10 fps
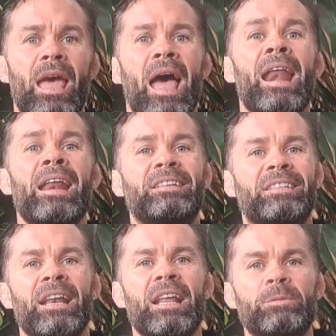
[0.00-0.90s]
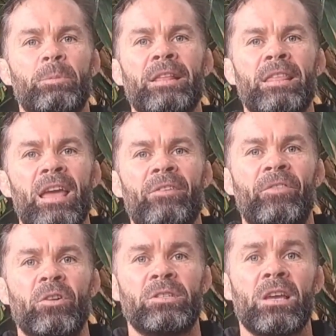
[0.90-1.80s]
and it didn't explain the
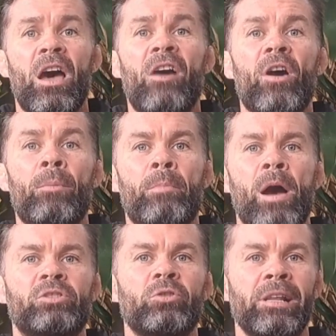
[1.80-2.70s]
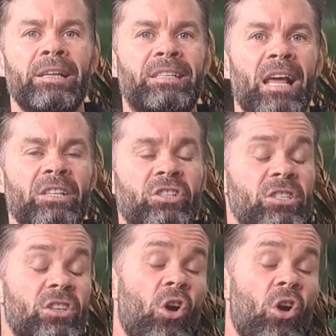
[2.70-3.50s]
influence of emotional intelligence